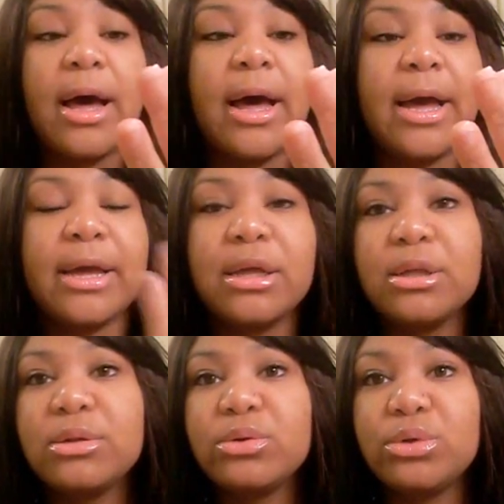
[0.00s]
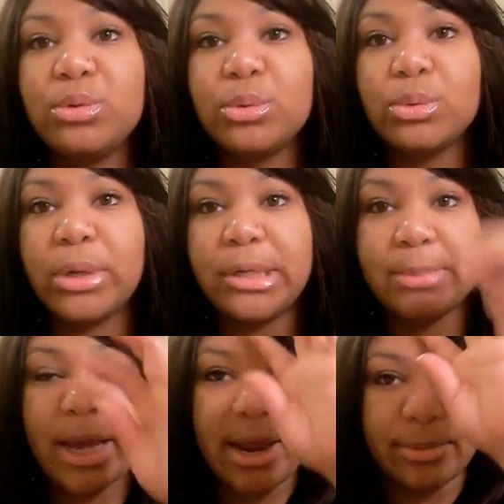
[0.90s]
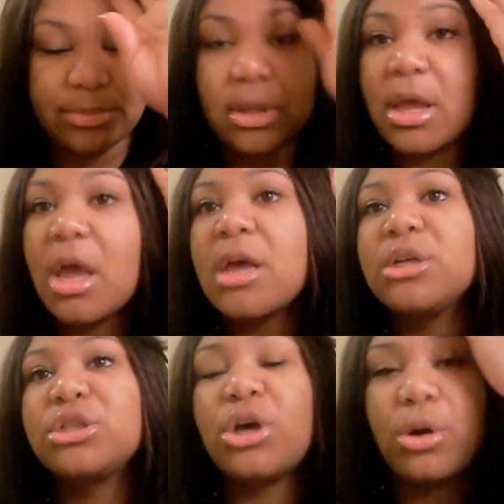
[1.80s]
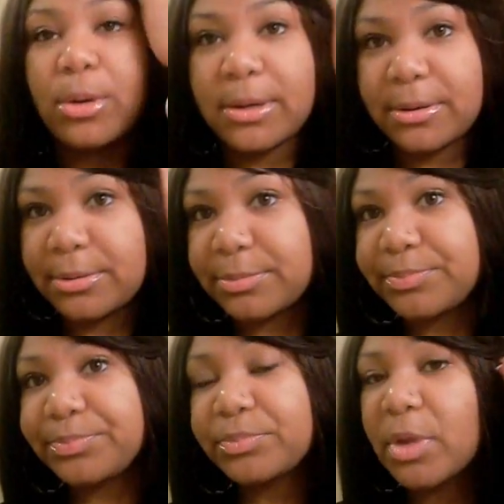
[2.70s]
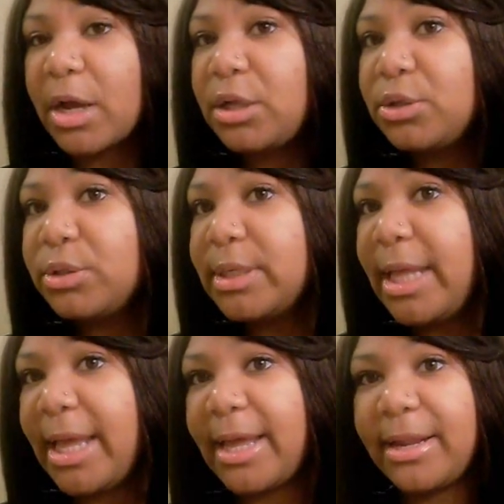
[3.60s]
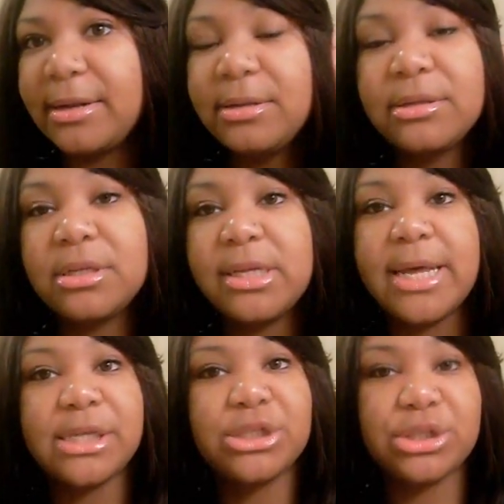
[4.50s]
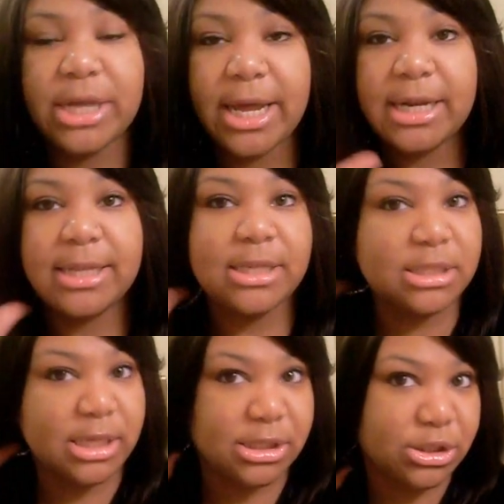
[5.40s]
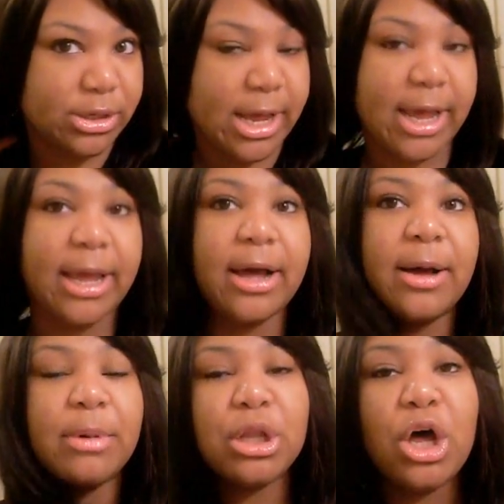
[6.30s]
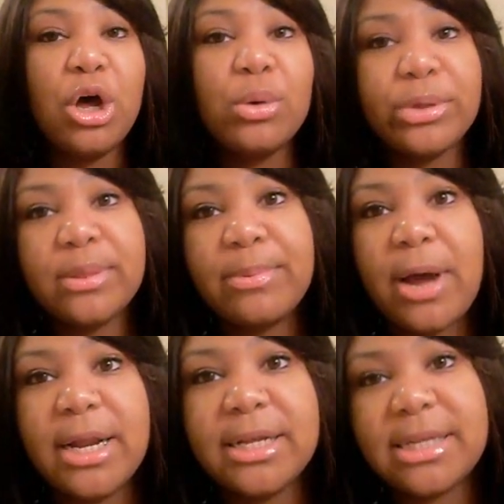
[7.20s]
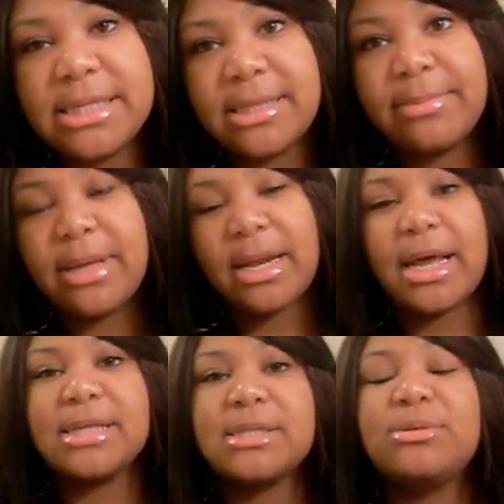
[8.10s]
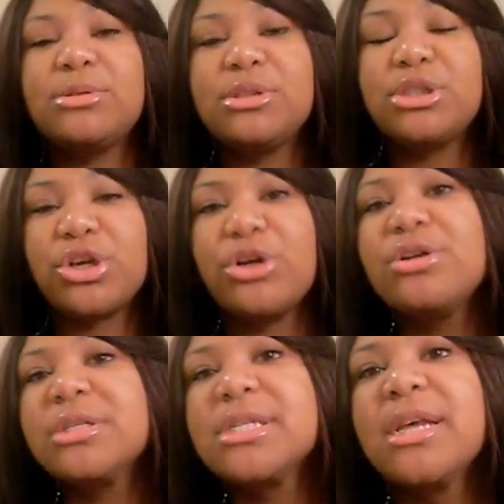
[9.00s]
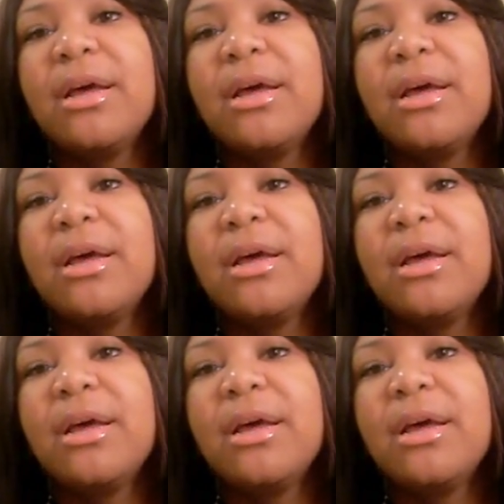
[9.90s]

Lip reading: I glue in my hair. So I glued it in yesterday. I did this yesterday. Along with the product, they sent me a nice little shirt